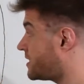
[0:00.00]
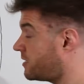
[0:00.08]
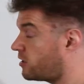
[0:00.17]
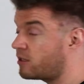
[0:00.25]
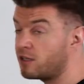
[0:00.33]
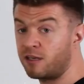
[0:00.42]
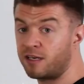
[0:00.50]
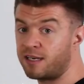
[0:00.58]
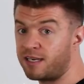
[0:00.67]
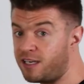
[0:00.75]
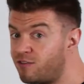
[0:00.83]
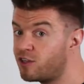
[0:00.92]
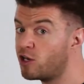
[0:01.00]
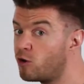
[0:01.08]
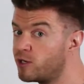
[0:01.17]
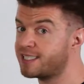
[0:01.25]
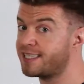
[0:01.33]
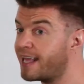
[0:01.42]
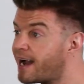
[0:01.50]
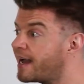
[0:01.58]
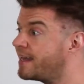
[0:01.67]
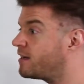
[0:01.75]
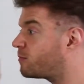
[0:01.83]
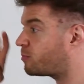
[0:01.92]
still, even though it's
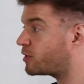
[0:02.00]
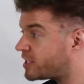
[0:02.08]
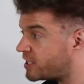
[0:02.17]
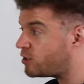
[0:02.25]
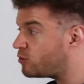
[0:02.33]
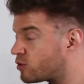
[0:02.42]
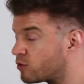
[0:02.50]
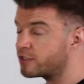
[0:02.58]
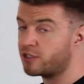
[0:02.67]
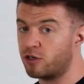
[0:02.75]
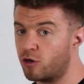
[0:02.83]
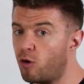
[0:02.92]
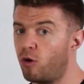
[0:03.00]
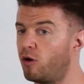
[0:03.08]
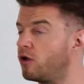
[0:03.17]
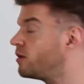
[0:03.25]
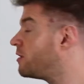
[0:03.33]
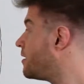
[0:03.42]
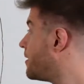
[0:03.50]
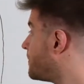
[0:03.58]
not pushing you towards your goal.